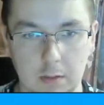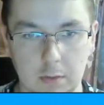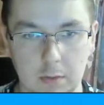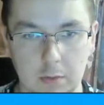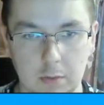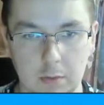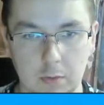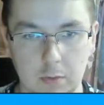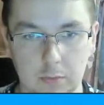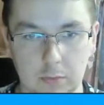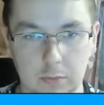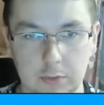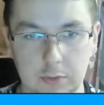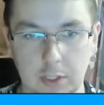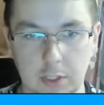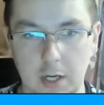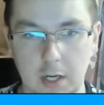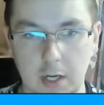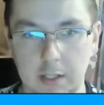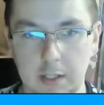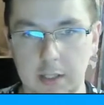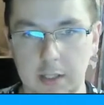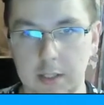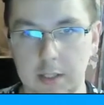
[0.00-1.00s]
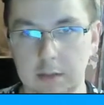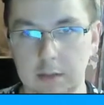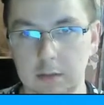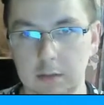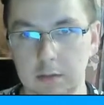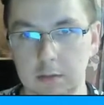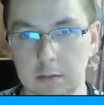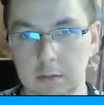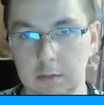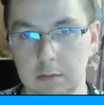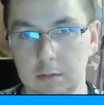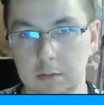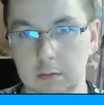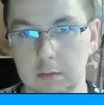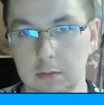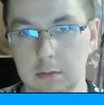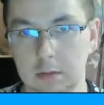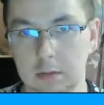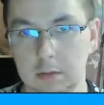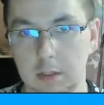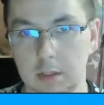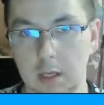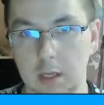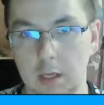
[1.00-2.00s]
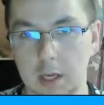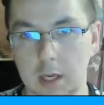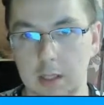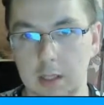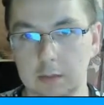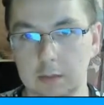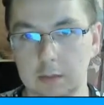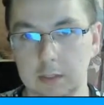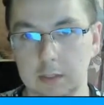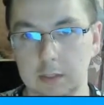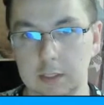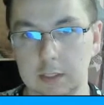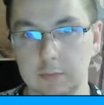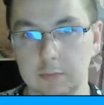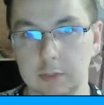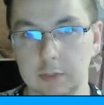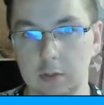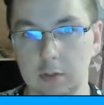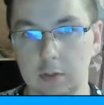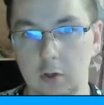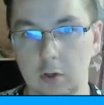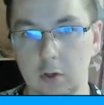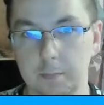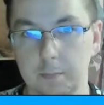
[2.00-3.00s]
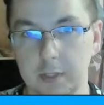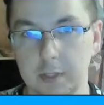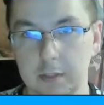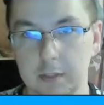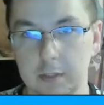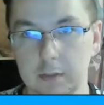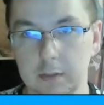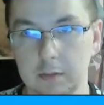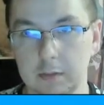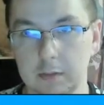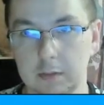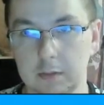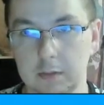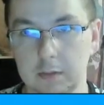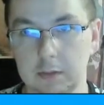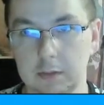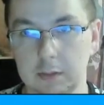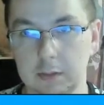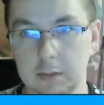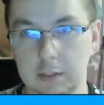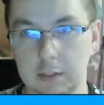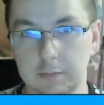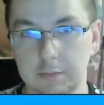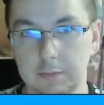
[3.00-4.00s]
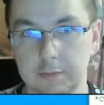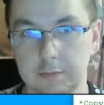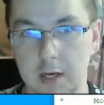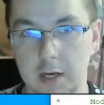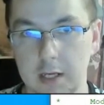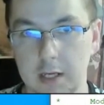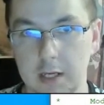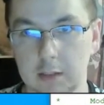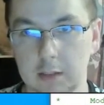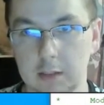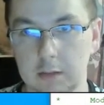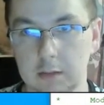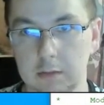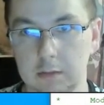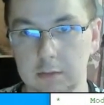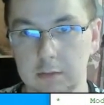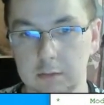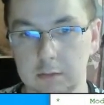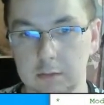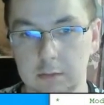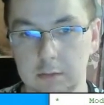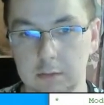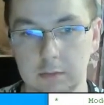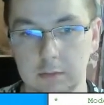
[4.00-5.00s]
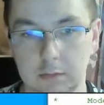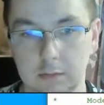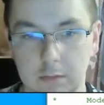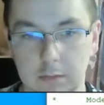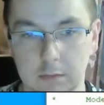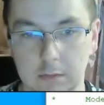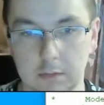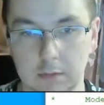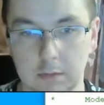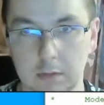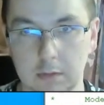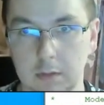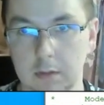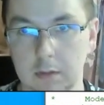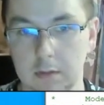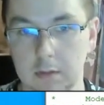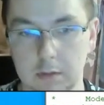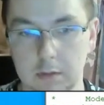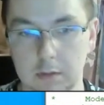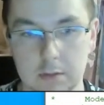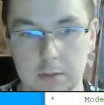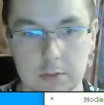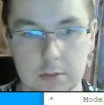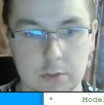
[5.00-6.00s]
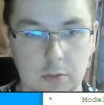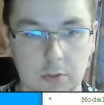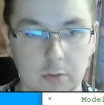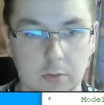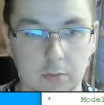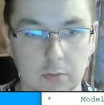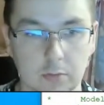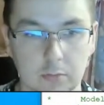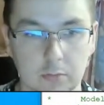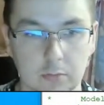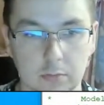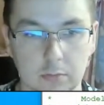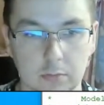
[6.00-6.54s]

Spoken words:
you drag in and it will open that file. So